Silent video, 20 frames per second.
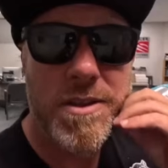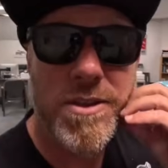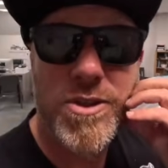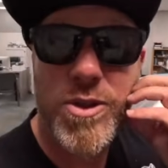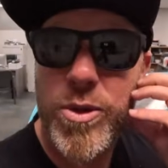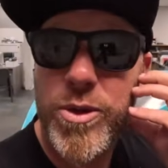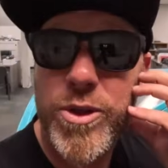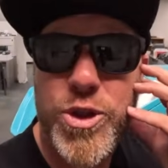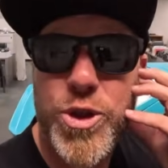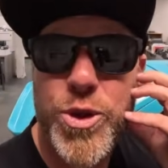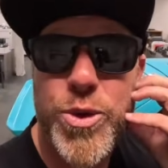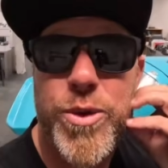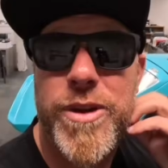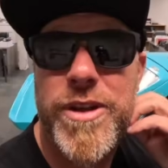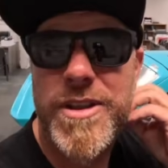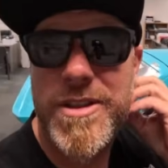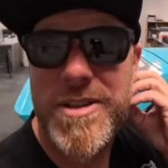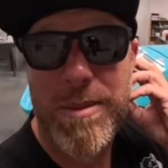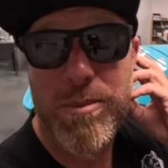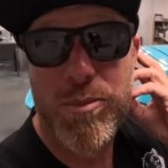So the truth
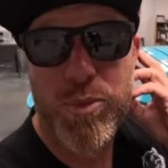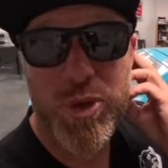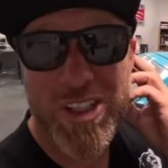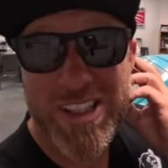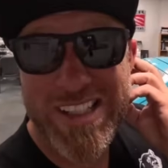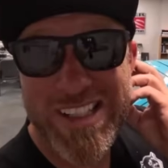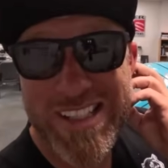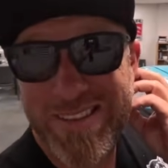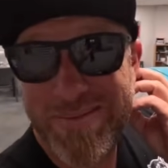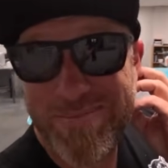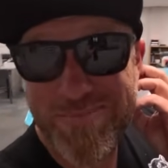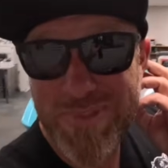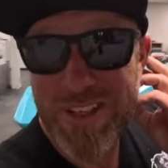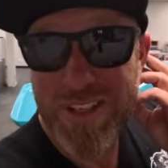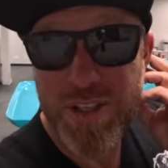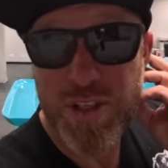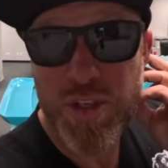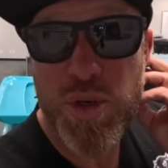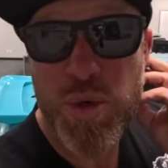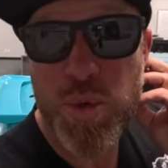is I'm really
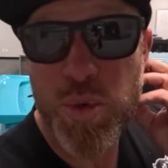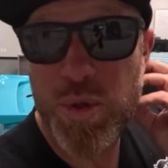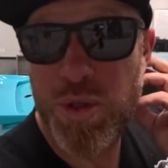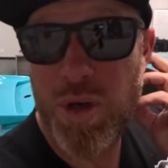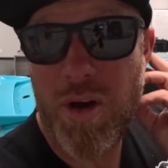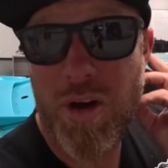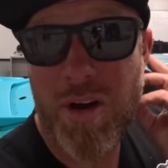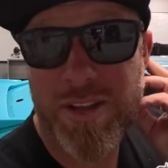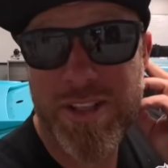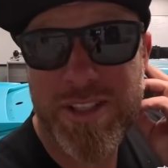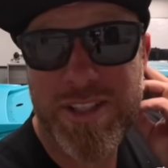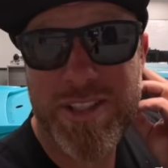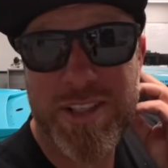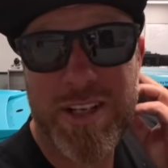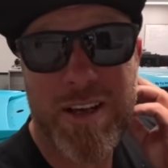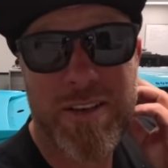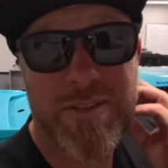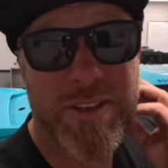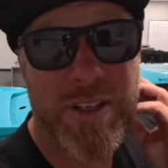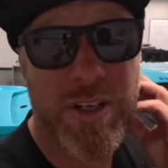new to all this
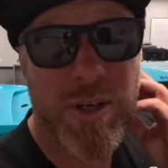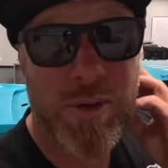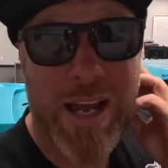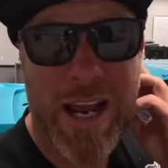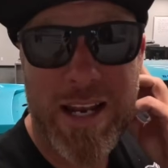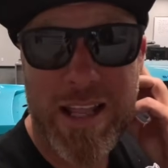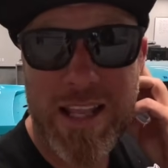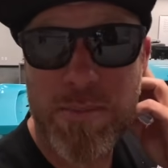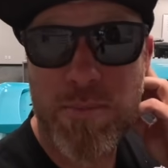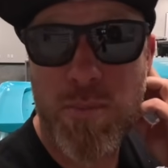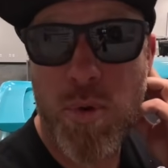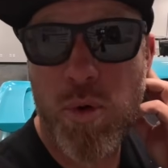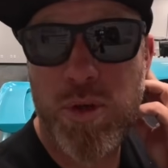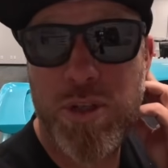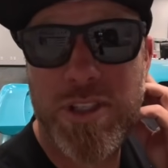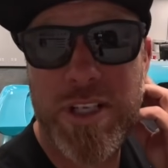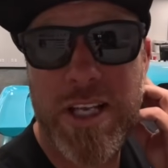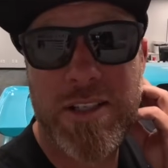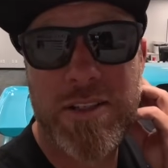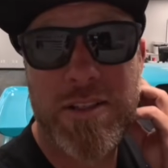stuff. You know, kind of like
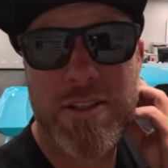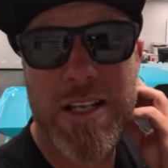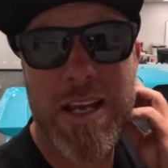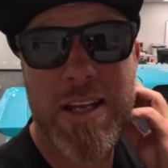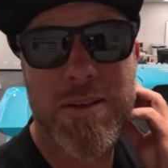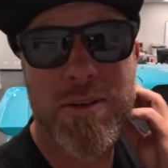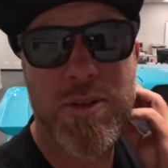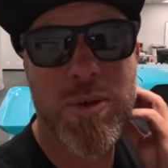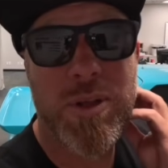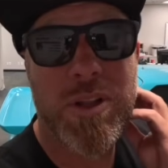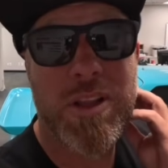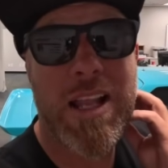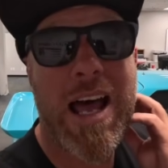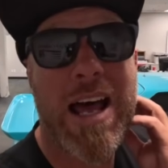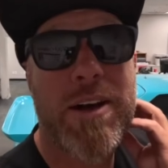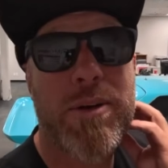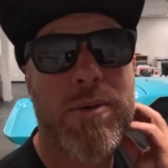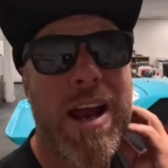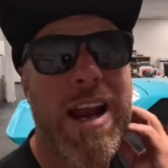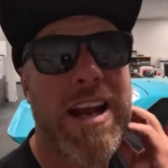motorcycles. I do a
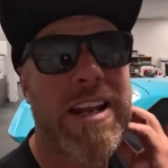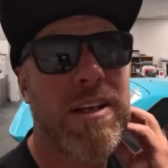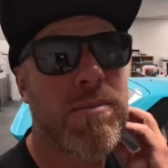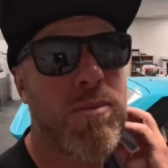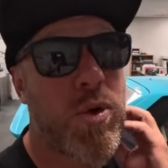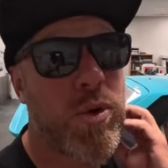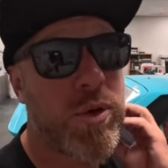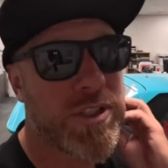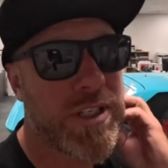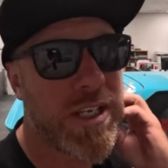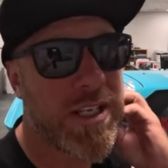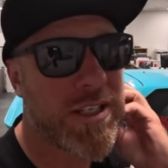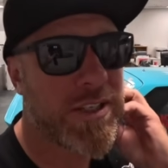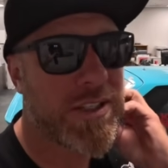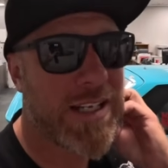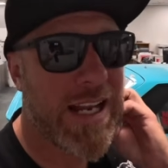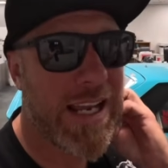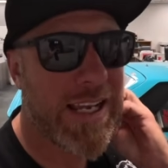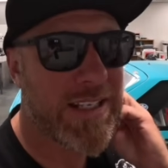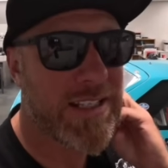lot of riding in
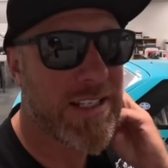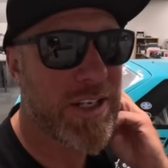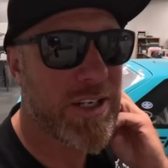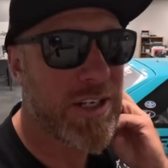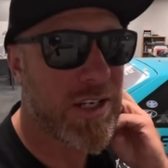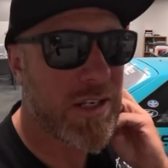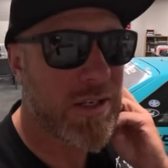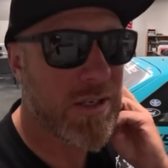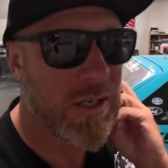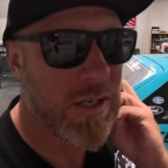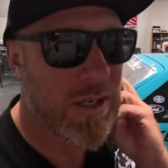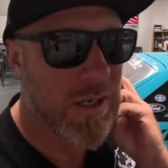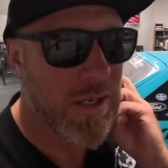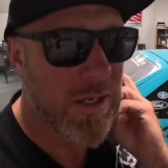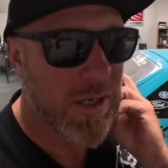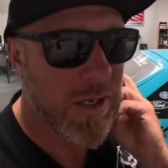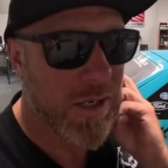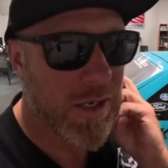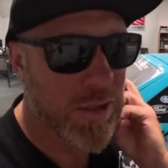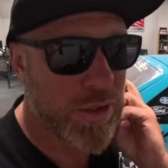motorcycles, and I could tell you
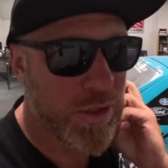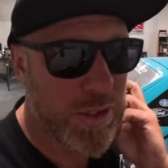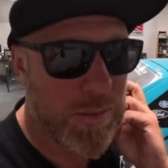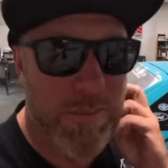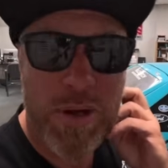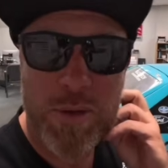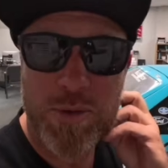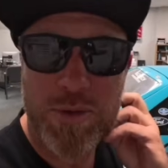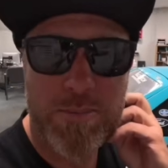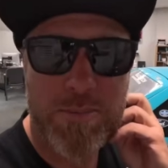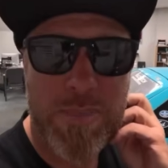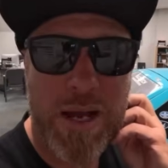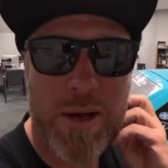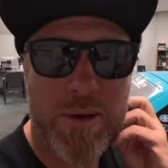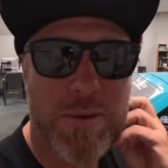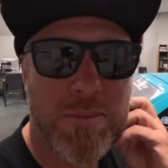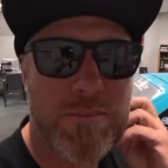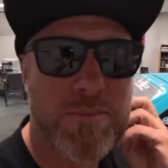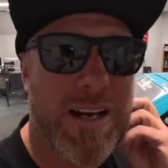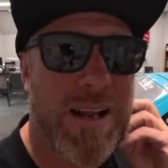a good amount about
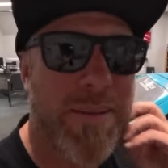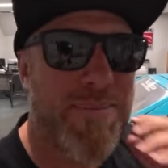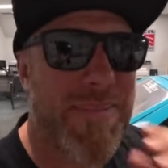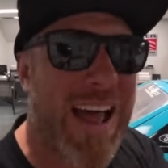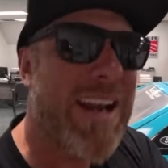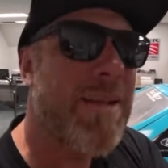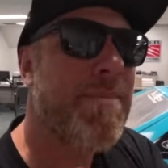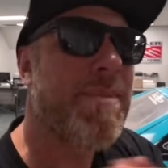them, but I'm not a